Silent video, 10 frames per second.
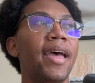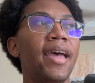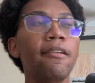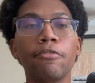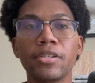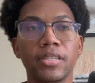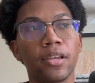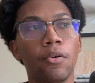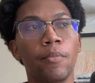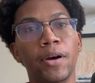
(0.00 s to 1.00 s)
Every
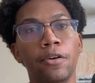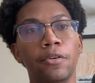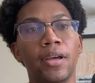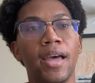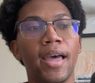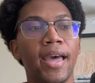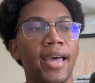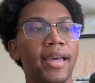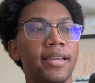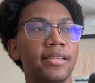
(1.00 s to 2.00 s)
single mode
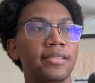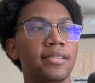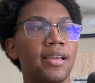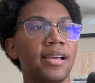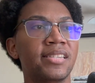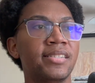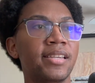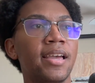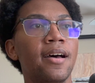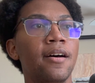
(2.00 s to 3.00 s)
has a
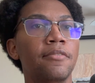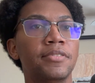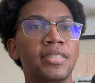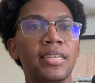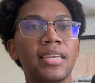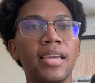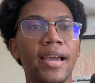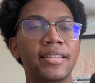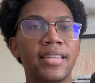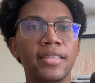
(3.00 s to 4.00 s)
set of key
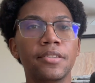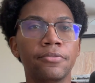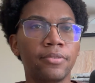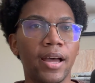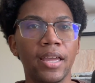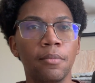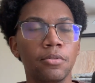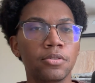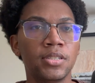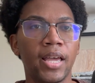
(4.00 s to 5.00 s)
identifiable
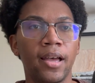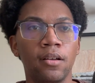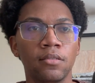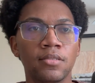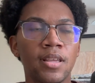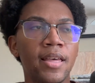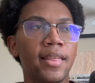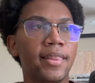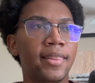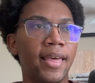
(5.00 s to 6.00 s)
sounds
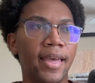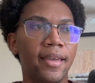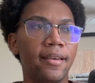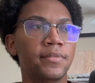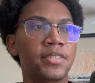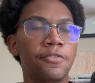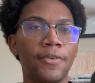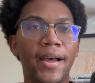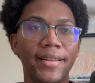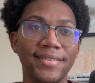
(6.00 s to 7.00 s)
that
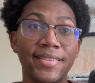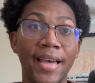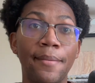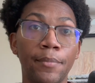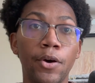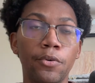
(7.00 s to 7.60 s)
defines that mode.